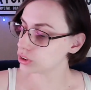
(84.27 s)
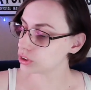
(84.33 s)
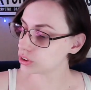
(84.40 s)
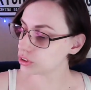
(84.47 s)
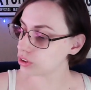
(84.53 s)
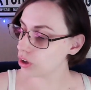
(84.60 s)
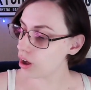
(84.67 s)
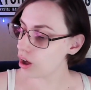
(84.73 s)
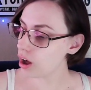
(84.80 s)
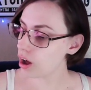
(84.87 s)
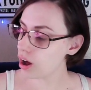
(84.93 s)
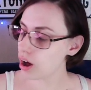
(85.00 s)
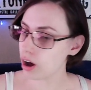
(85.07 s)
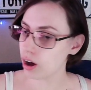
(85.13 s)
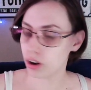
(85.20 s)

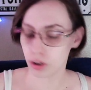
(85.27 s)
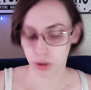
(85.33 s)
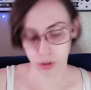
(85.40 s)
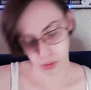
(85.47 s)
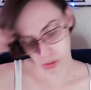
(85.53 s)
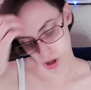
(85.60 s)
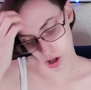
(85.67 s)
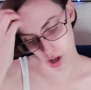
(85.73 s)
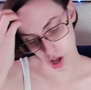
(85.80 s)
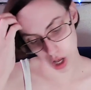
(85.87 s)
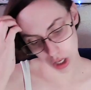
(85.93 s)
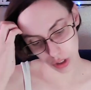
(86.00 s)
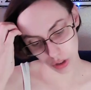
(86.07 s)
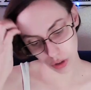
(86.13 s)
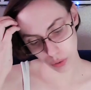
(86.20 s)
So,
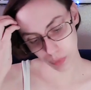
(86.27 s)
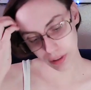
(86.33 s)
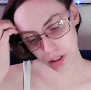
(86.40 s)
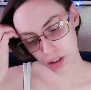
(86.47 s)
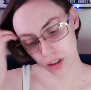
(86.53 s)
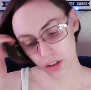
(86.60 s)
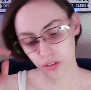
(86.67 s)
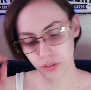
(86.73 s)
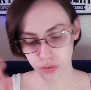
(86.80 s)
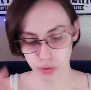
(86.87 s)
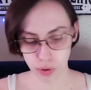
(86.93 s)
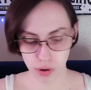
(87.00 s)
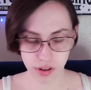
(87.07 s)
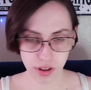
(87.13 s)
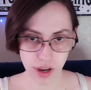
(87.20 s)
Halloween
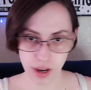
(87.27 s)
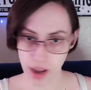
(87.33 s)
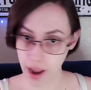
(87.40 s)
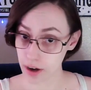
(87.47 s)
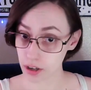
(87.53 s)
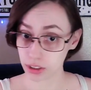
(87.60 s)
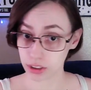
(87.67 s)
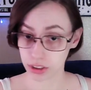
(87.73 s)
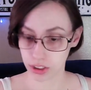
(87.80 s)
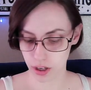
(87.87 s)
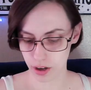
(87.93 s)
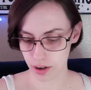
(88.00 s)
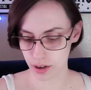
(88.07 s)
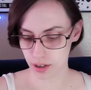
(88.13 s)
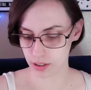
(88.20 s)
for the air
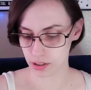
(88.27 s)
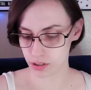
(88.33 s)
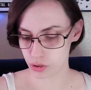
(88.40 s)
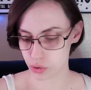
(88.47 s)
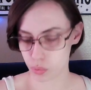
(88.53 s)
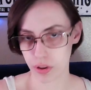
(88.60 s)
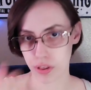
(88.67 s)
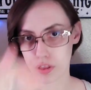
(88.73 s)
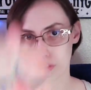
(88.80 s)
signs with